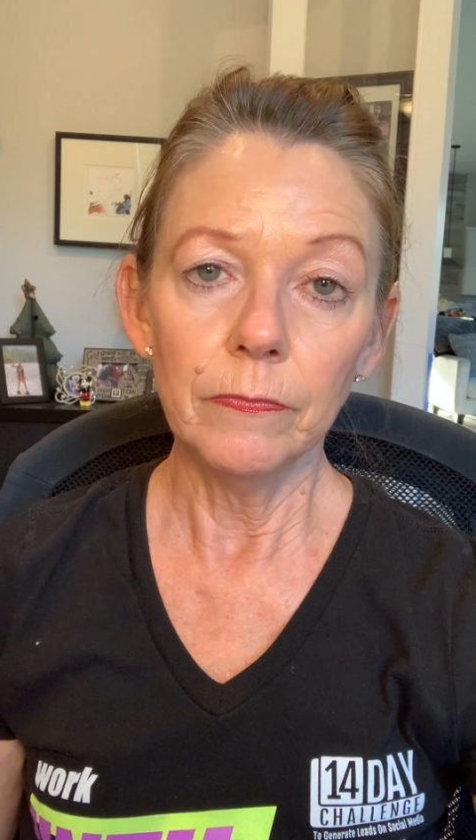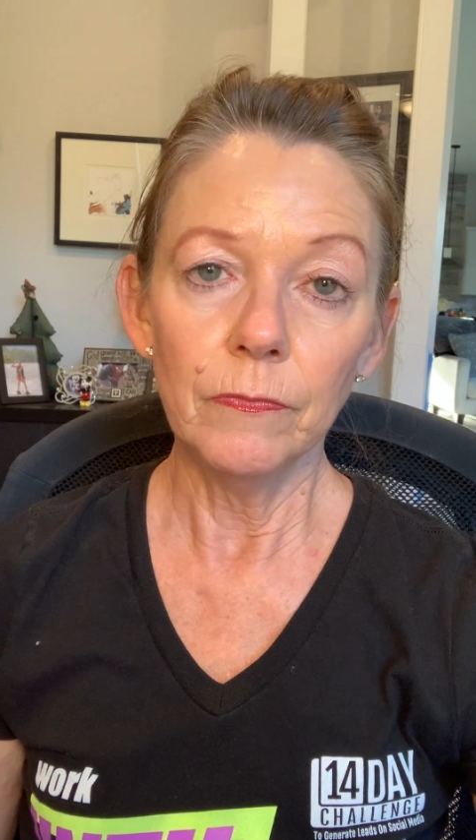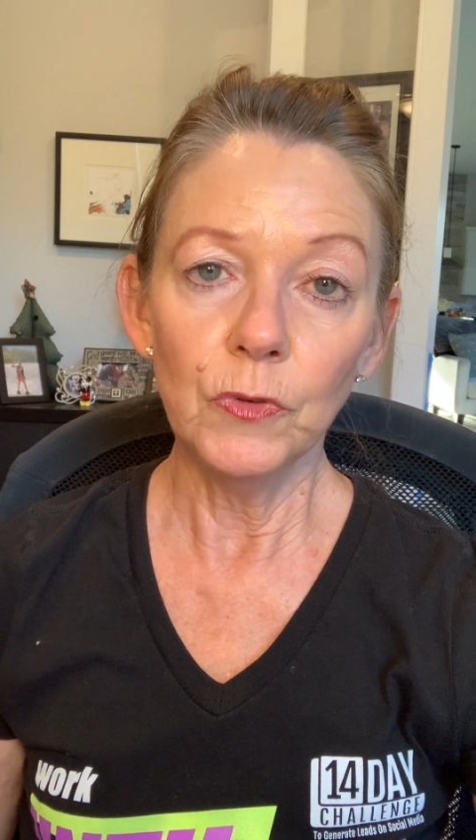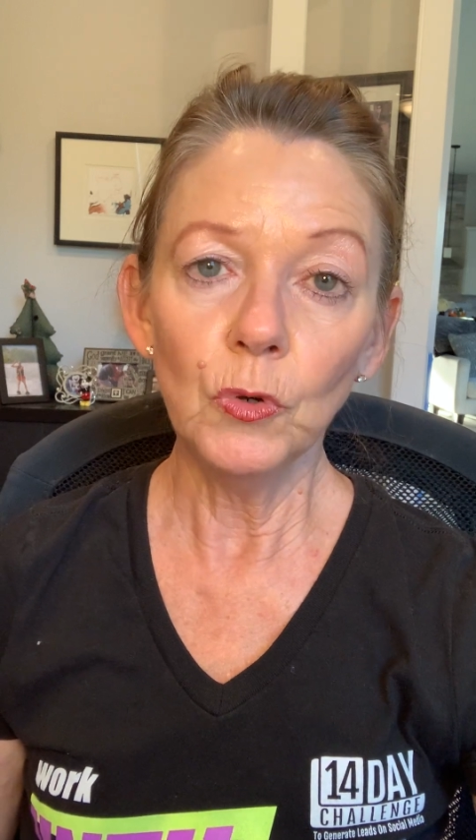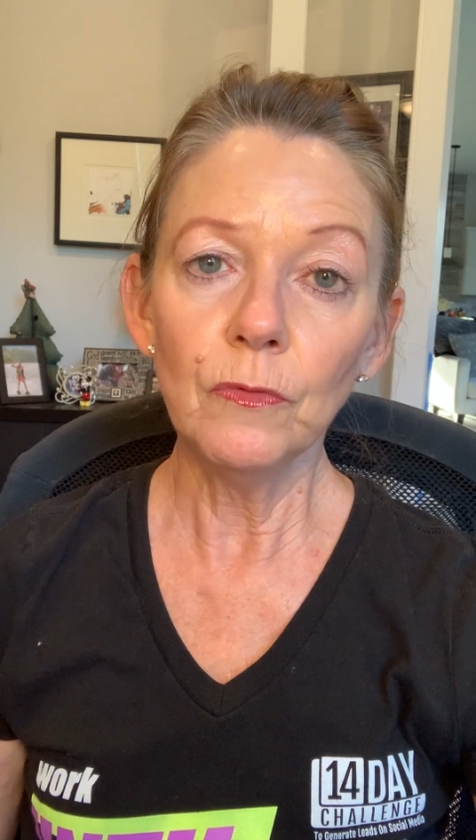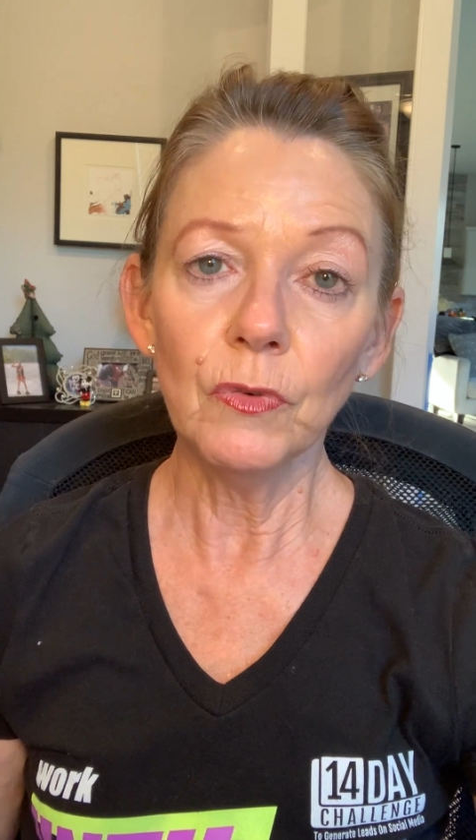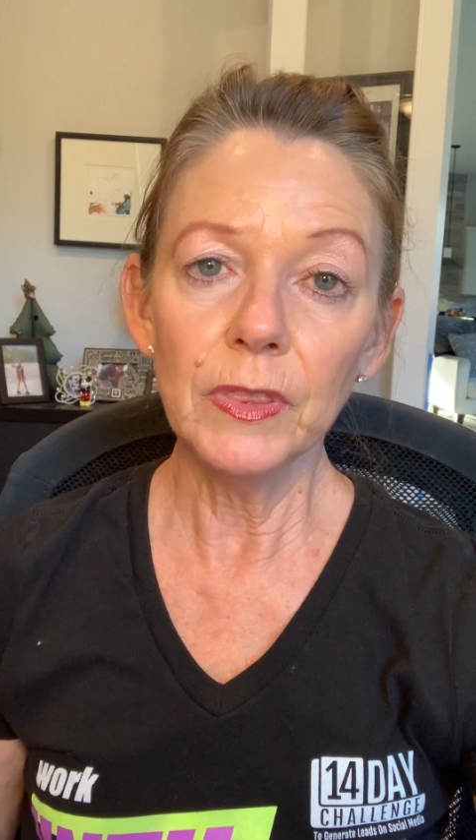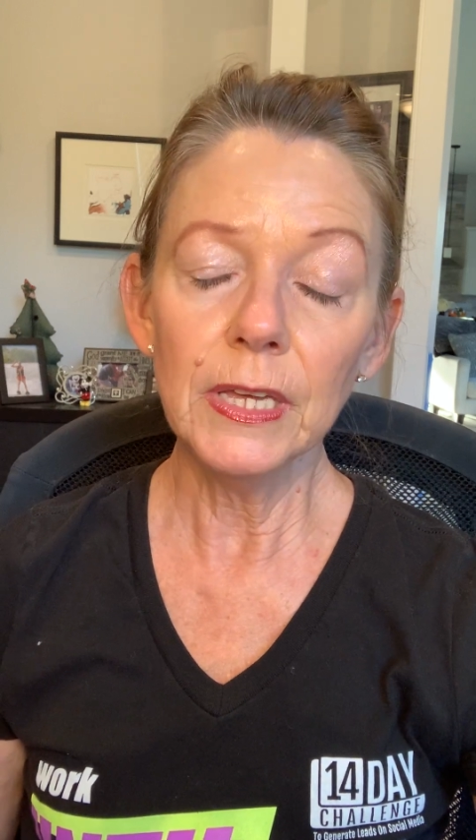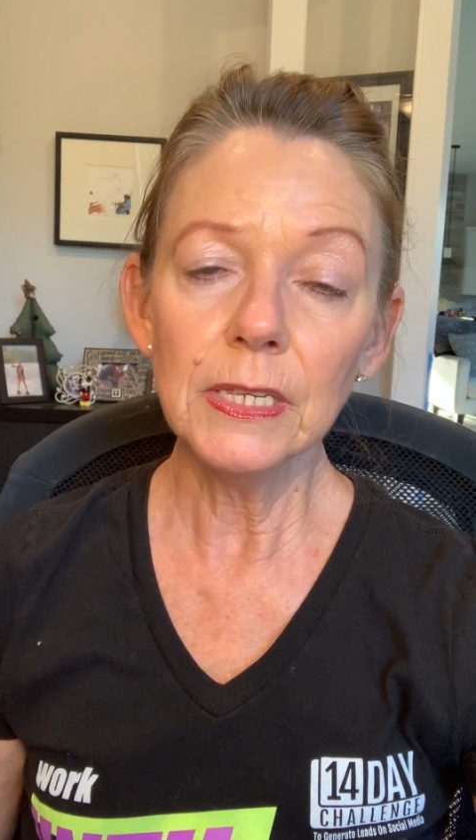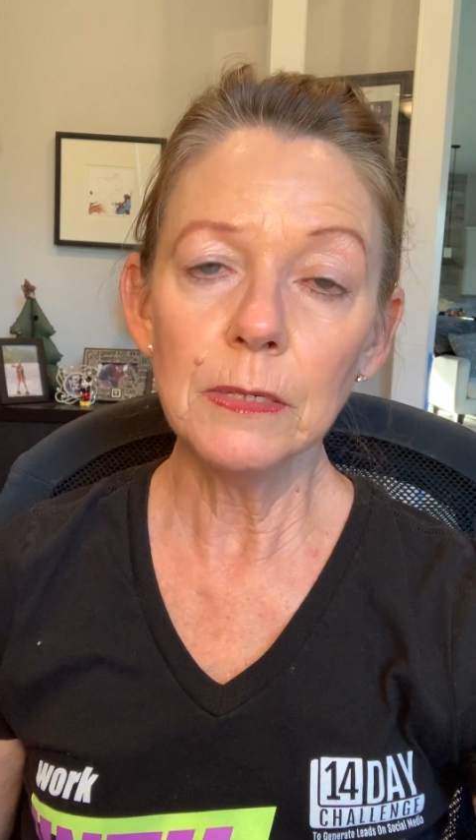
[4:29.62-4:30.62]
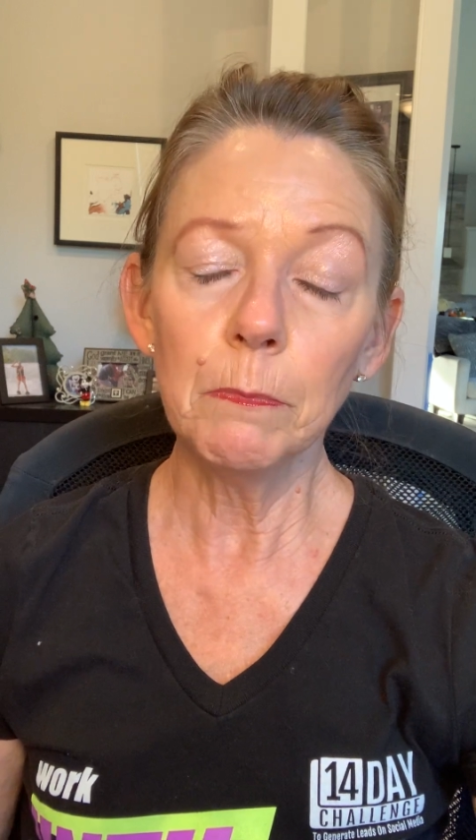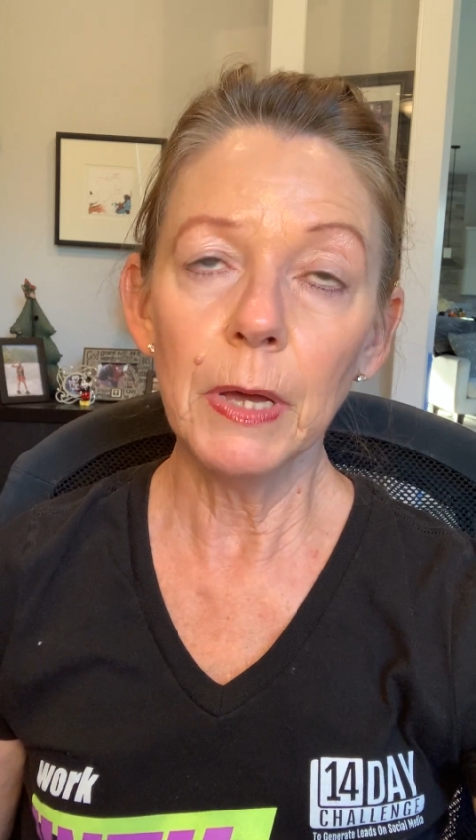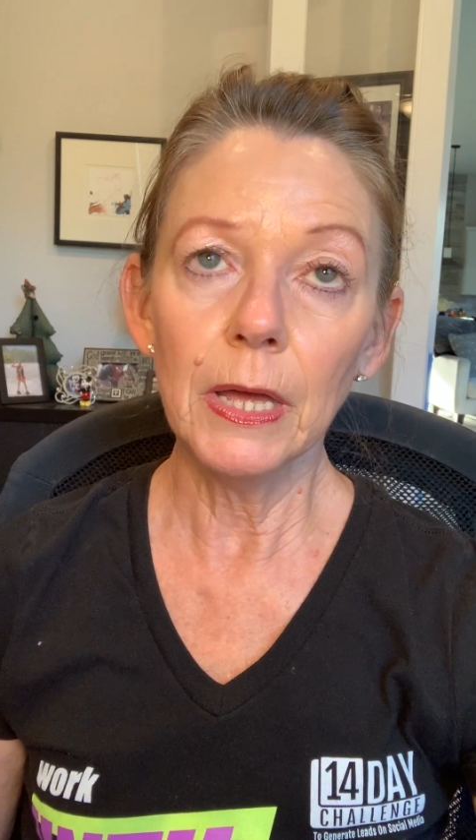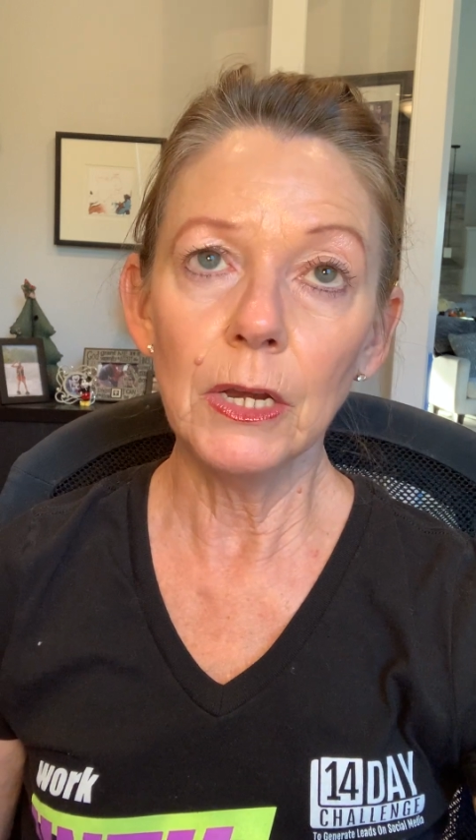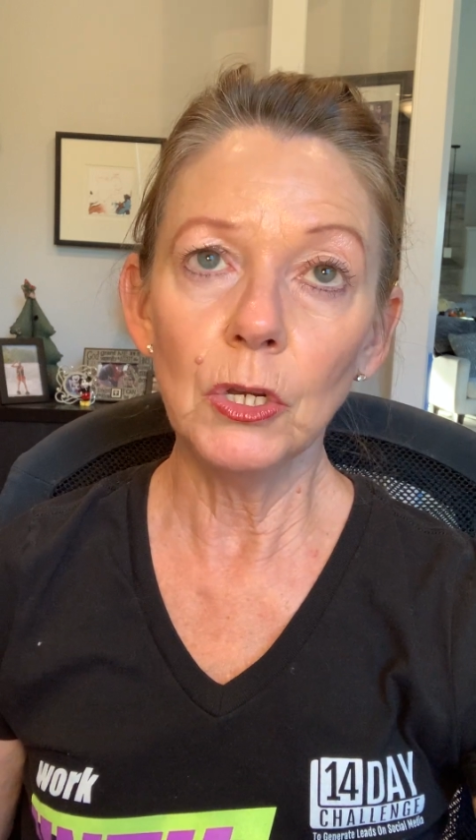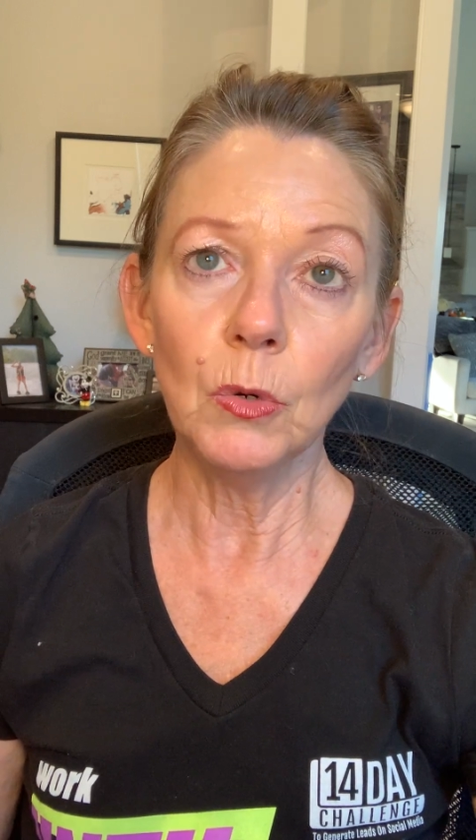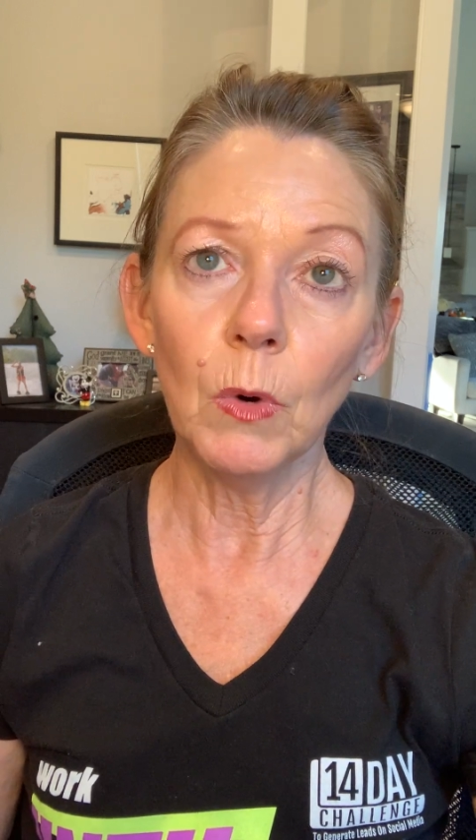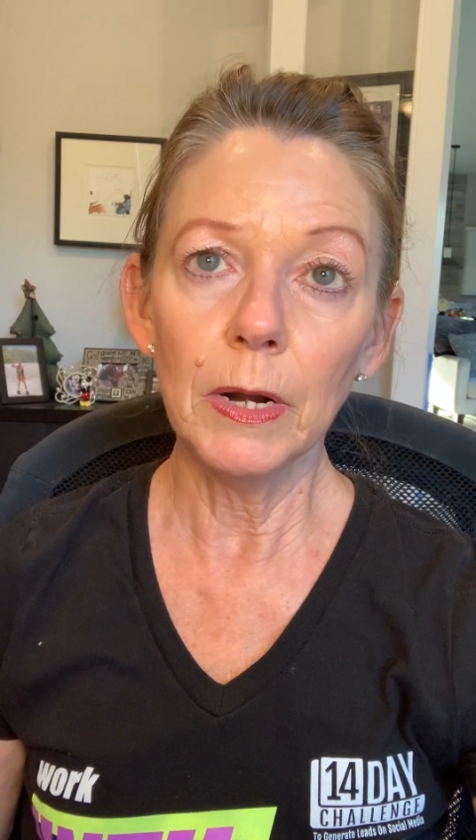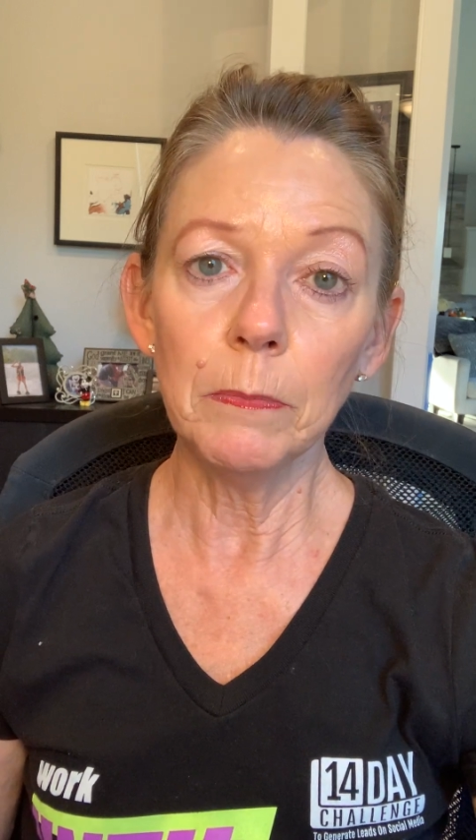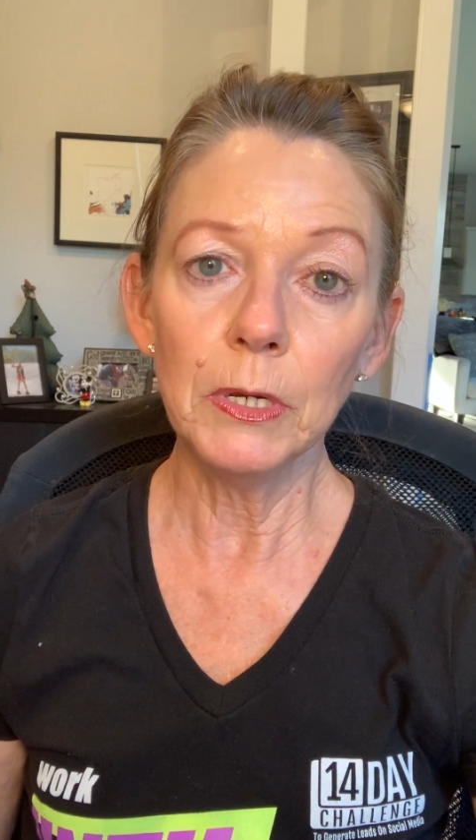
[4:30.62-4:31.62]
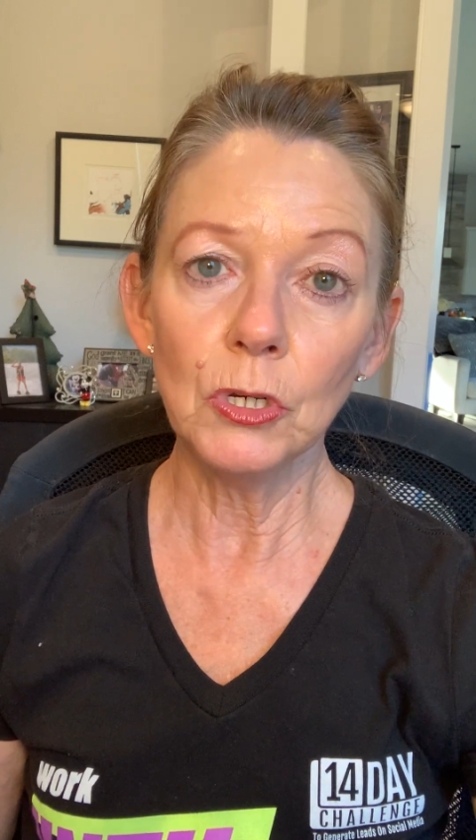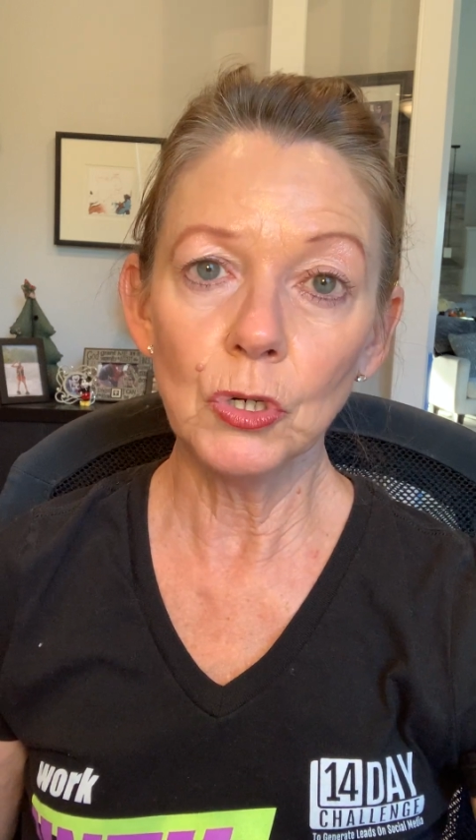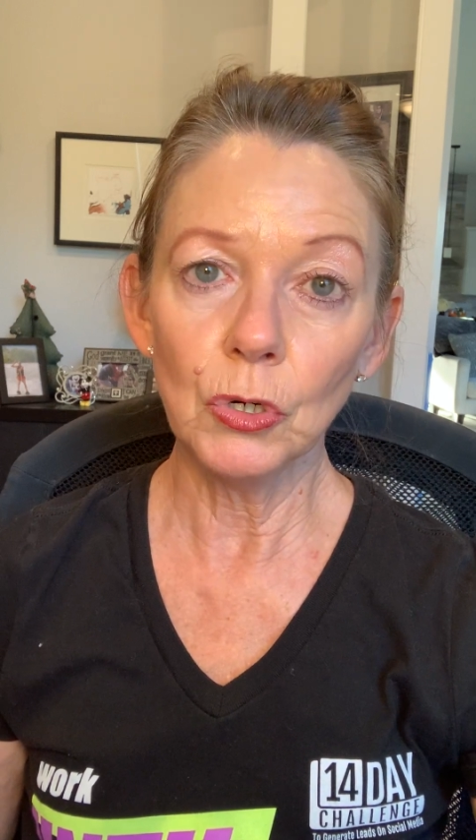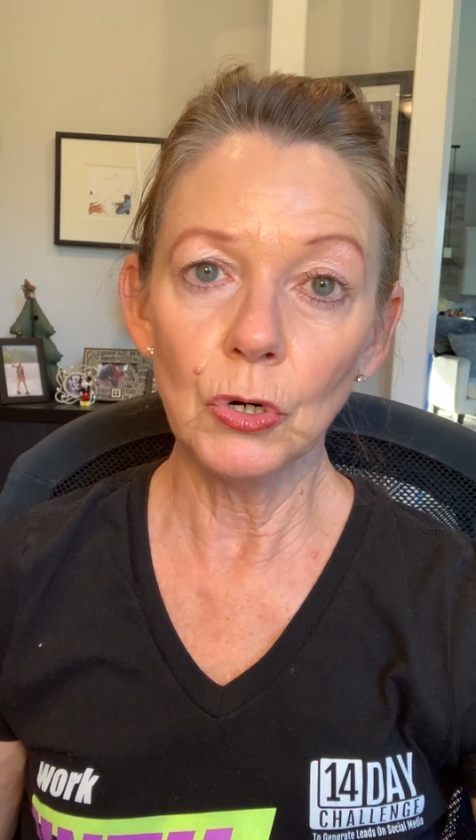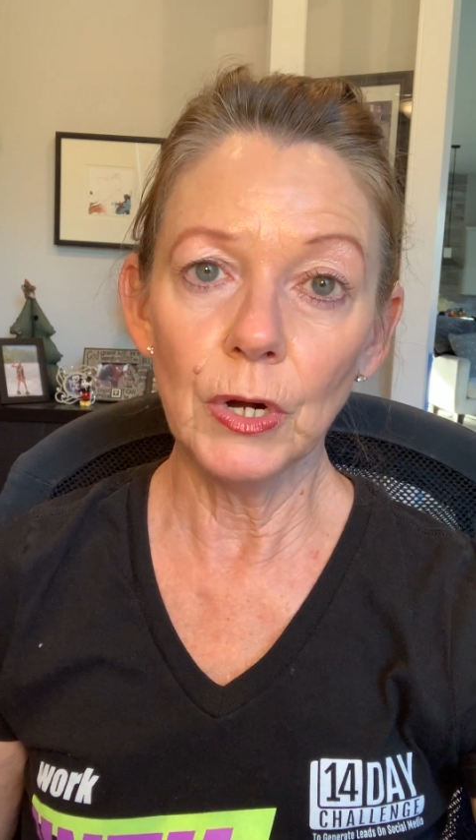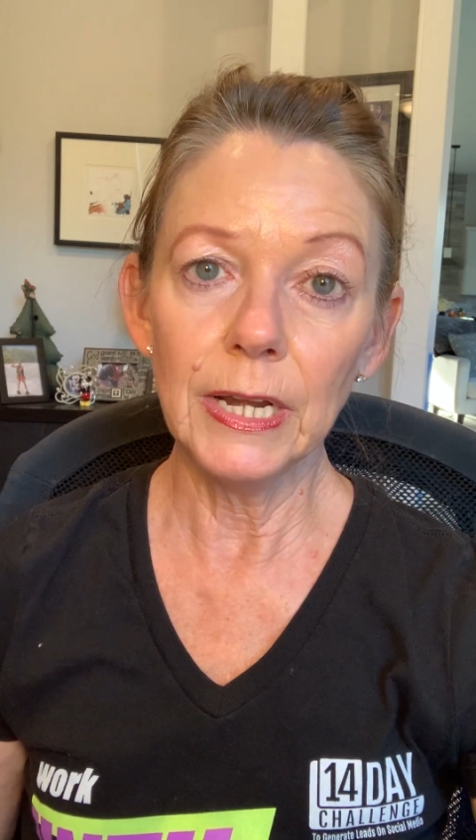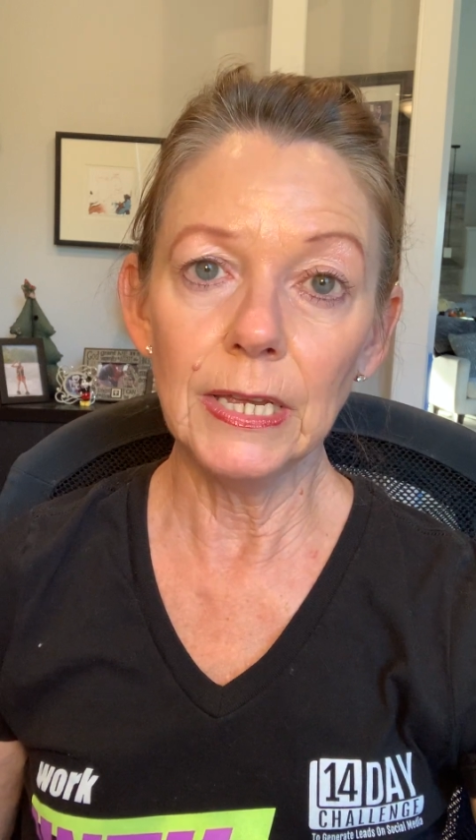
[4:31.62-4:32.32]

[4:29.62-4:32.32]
food for this, but you want to be sure and